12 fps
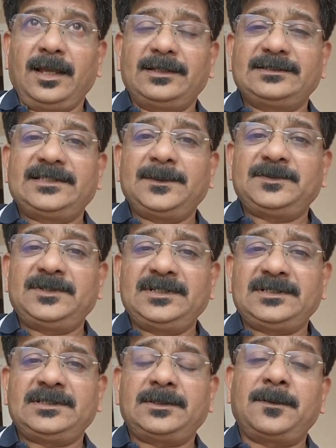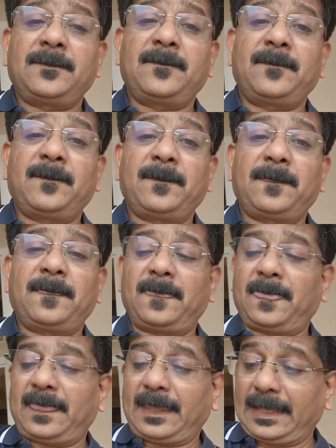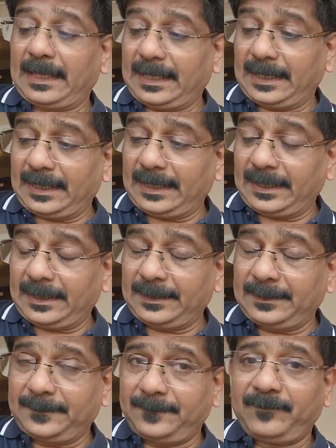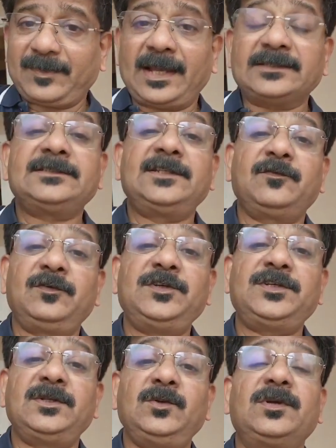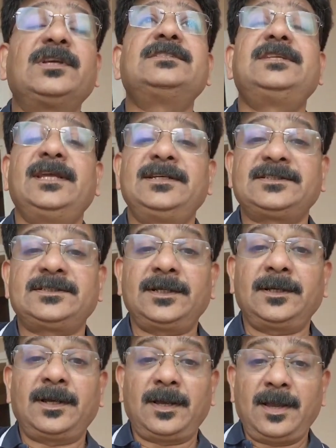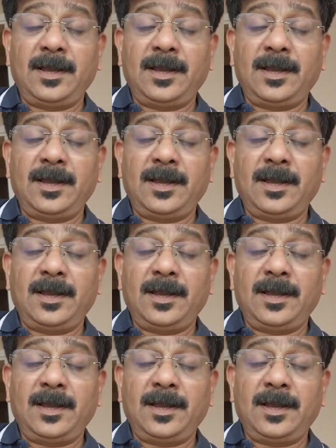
And sepsis, as a definition, you can say it's the